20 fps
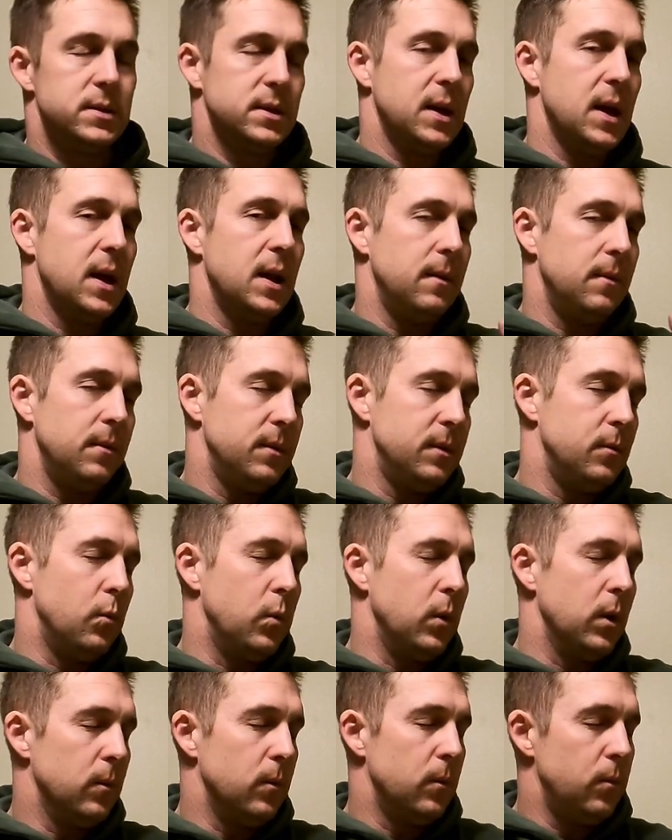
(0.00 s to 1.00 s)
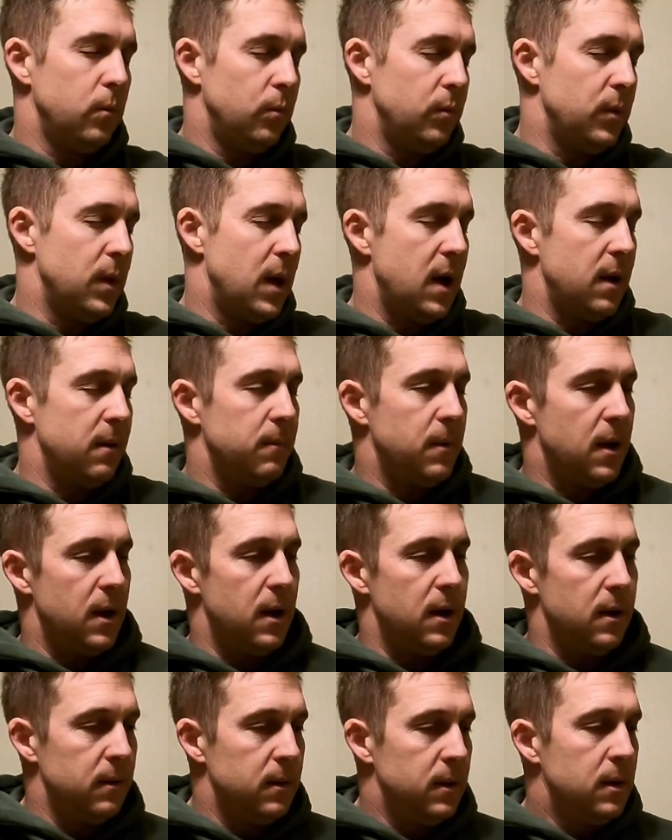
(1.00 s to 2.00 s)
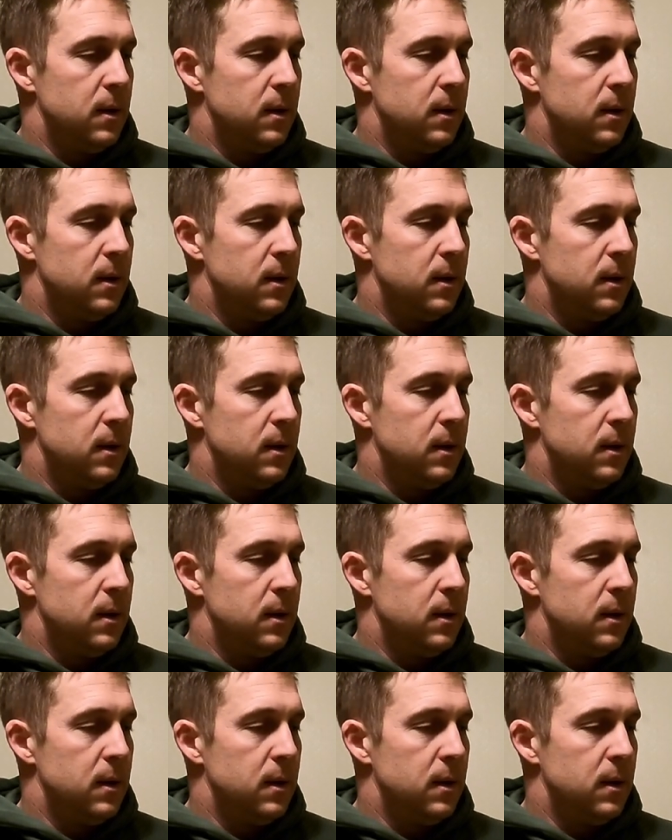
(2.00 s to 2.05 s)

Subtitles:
kind of where I